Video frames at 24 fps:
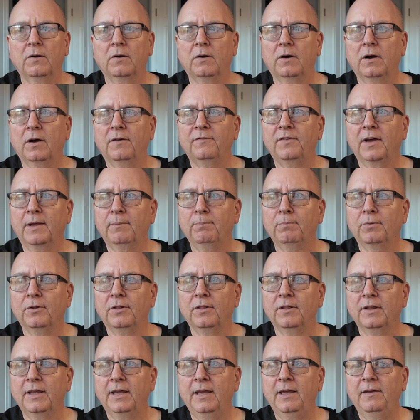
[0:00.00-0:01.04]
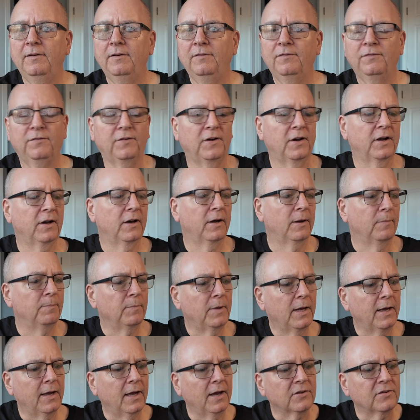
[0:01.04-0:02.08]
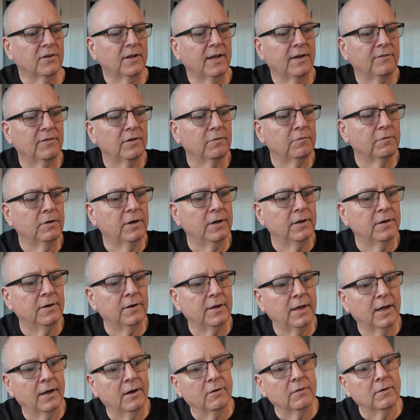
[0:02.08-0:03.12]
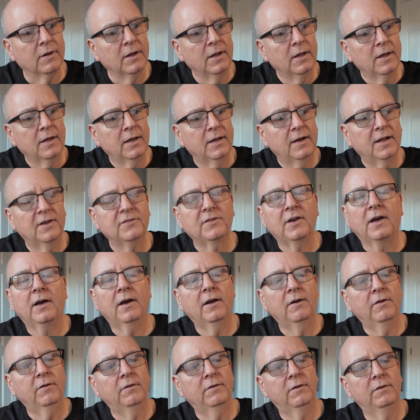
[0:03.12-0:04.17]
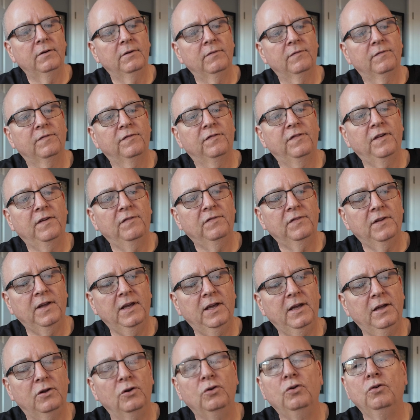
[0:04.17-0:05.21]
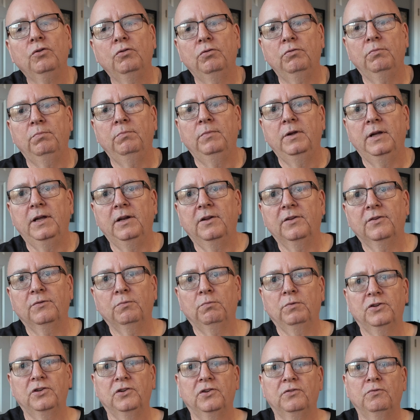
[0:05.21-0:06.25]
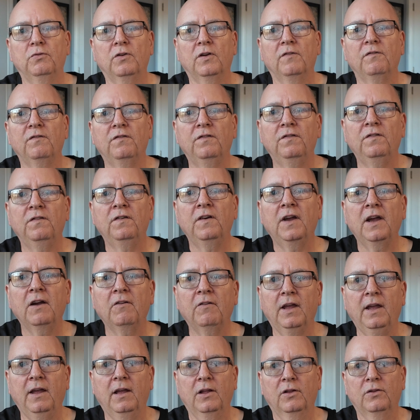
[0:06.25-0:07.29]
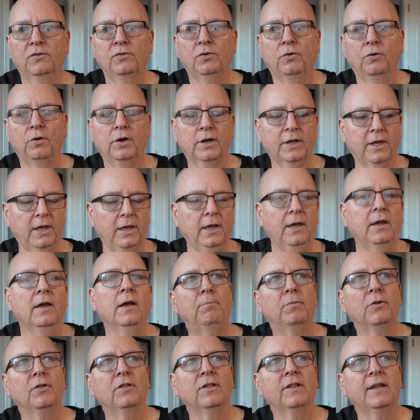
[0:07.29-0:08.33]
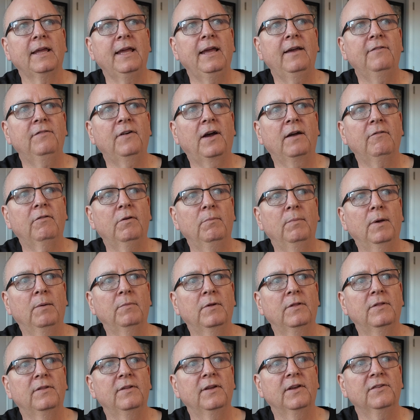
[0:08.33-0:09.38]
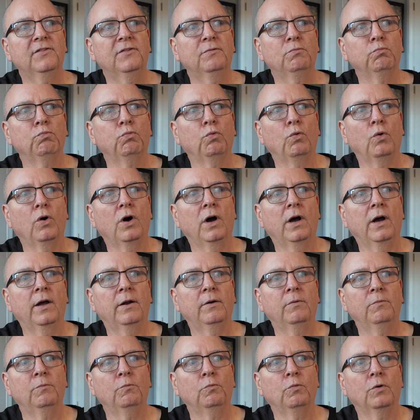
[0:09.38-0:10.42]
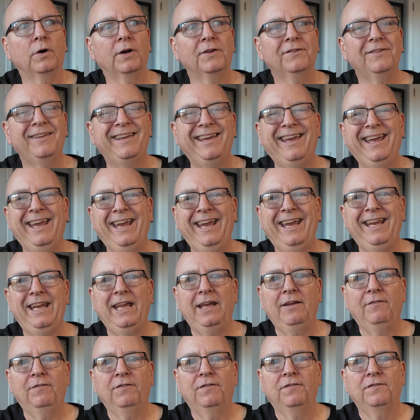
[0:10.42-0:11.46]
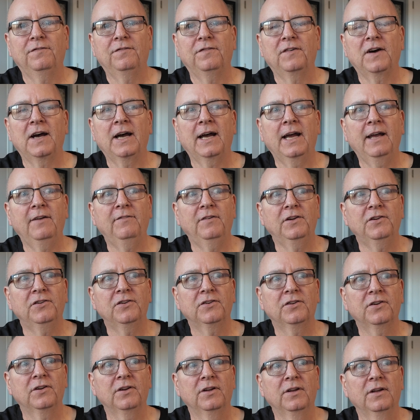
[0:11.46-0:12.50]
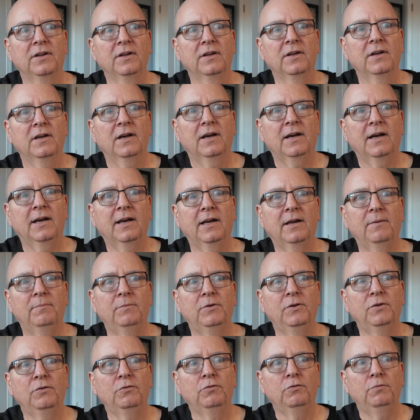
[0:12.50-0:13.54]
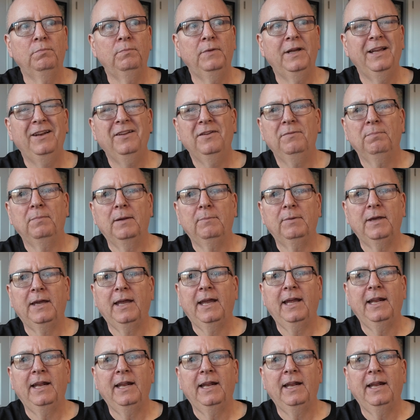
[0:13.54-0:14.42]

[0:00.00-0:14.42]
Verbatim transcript: of, I believe, um, I actually have it written down. It has one hundred fifty newton meters, which is very torquey. I believe, I remember this one was eighty-five-ish um, newton meters, maybe